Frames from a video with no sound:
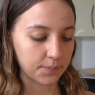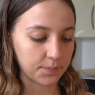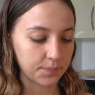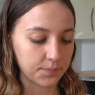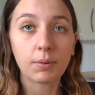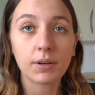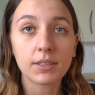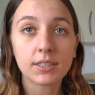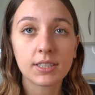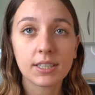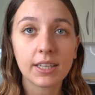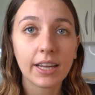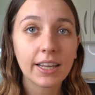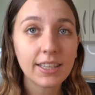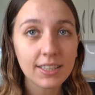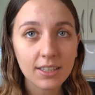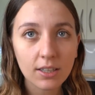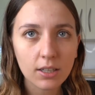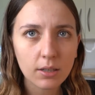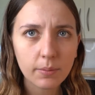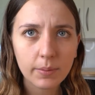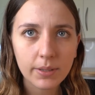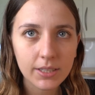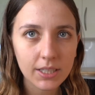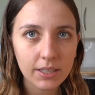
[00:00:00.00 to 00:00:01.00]
But today's going
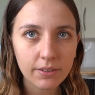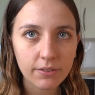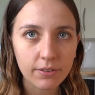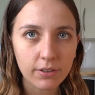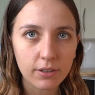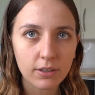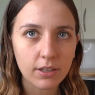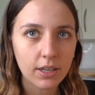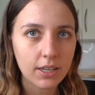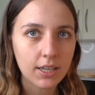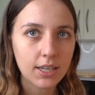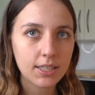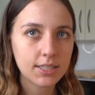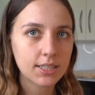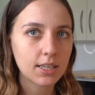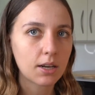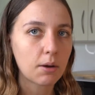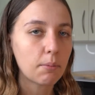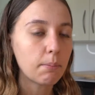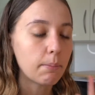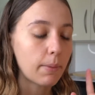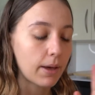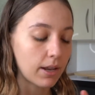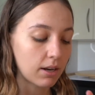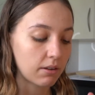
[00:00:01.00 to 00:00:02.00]
to be different. Like I said,
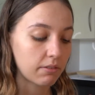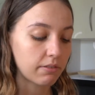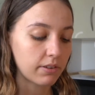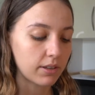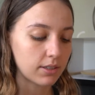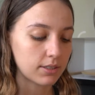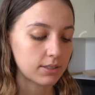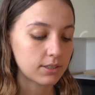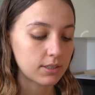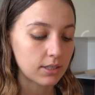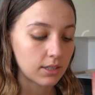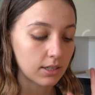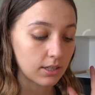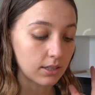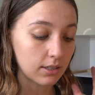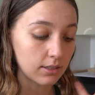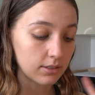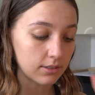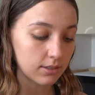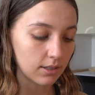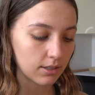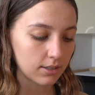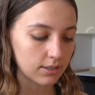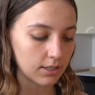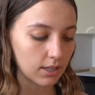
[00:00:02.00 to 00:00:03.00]
I'm manifesting
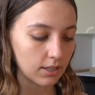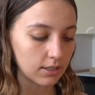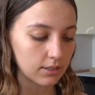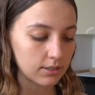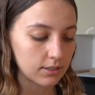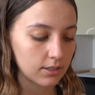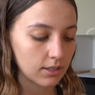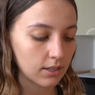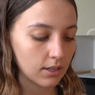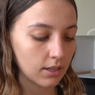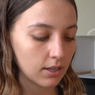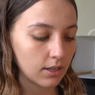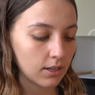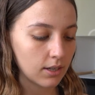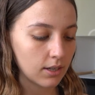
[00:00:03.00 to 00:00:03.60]
success.